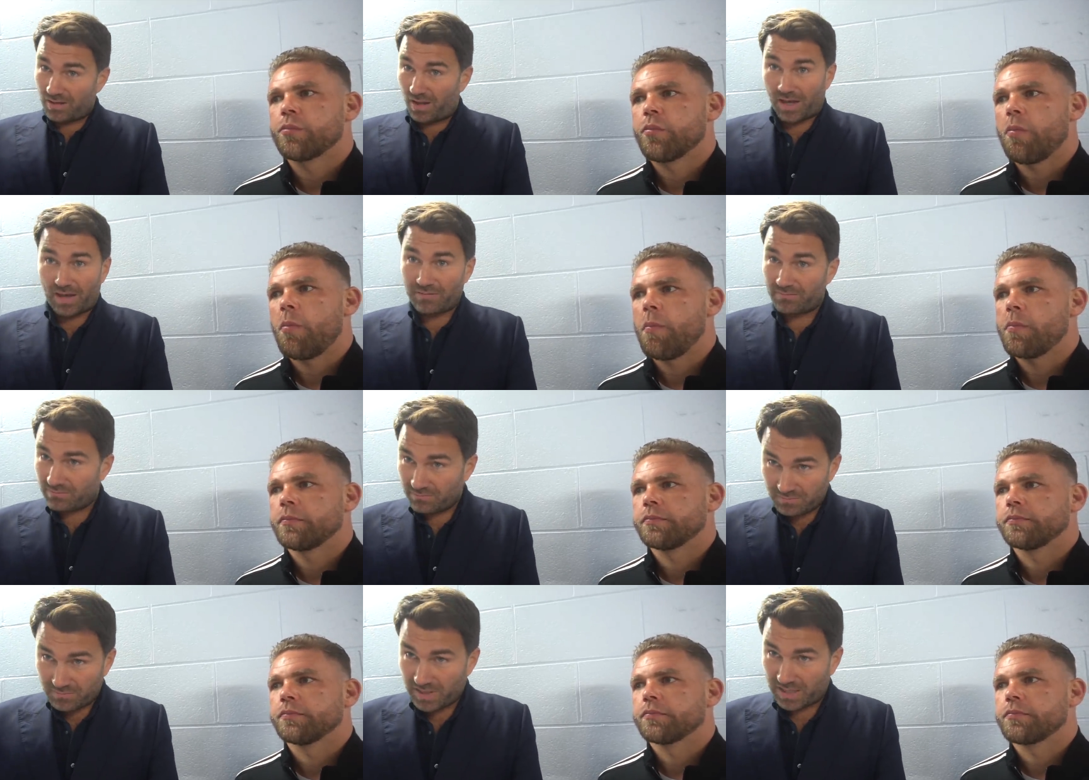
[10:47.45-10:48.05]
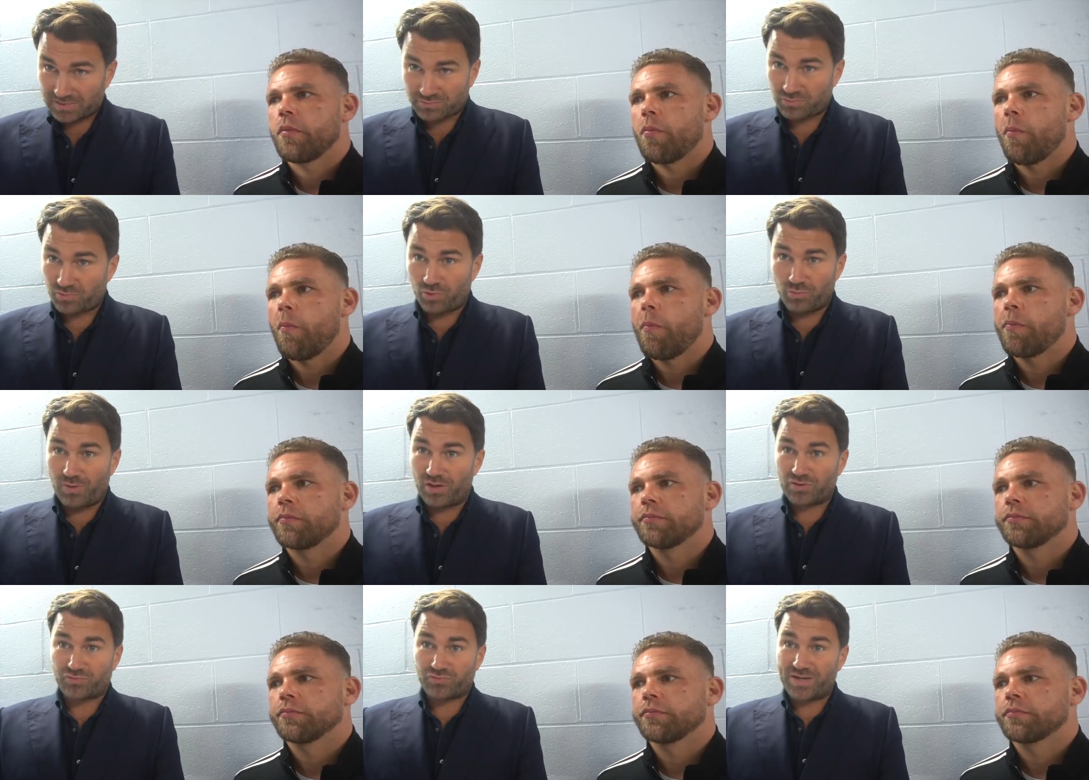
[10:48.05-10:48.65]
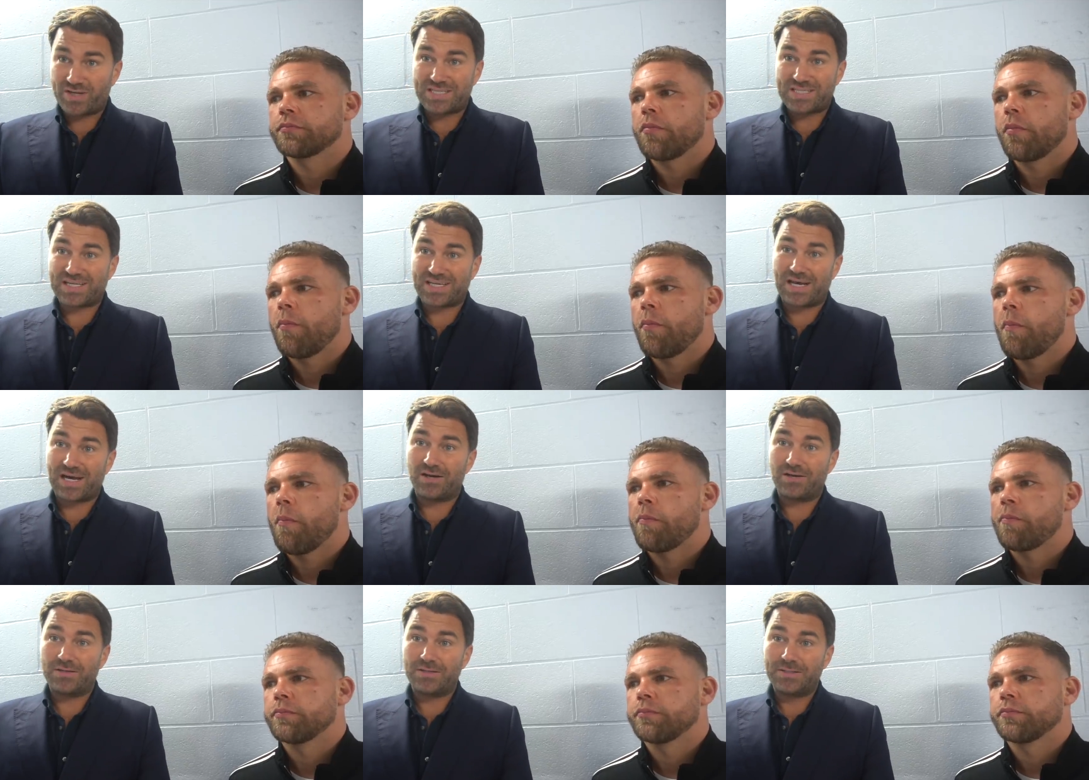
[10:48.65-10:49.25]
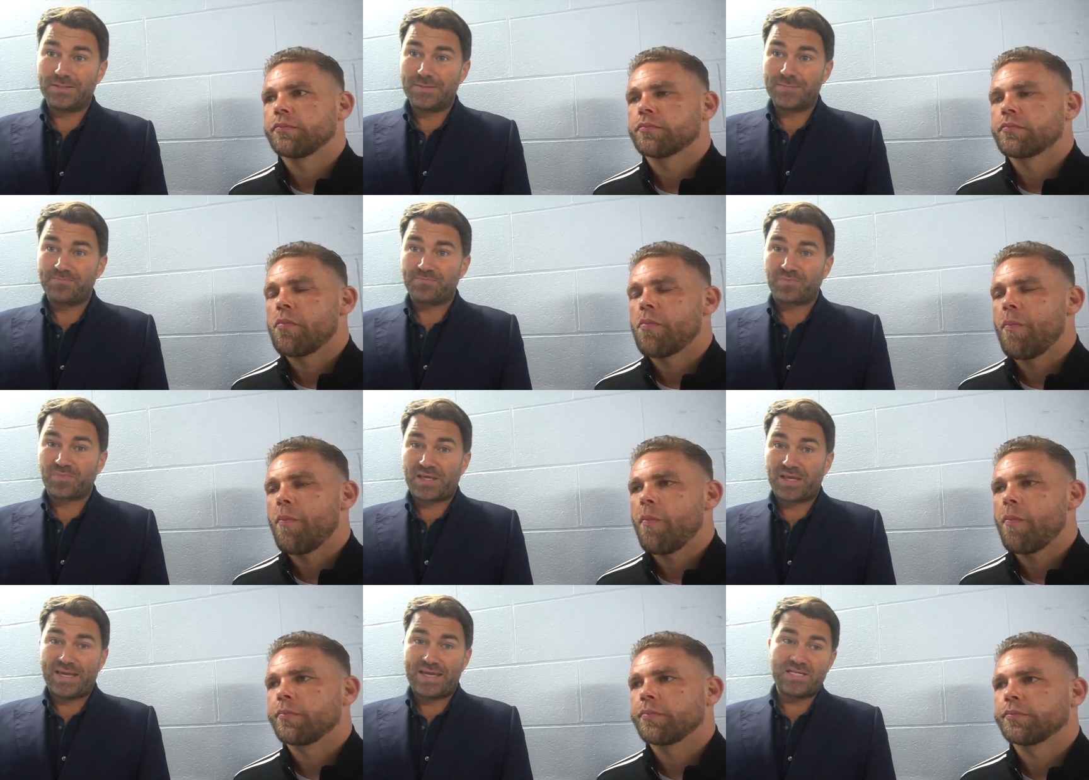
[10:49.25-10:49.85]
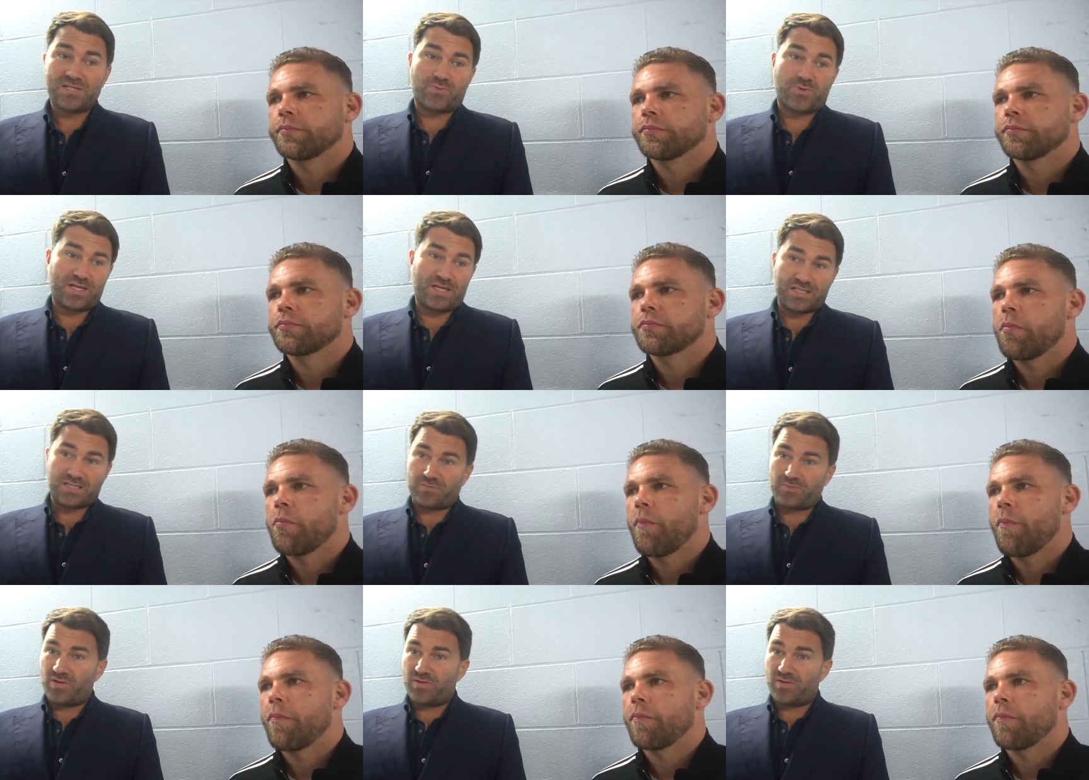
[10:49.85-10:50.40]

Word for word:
Speaker 1: like, that's almost ready to go. He's willing to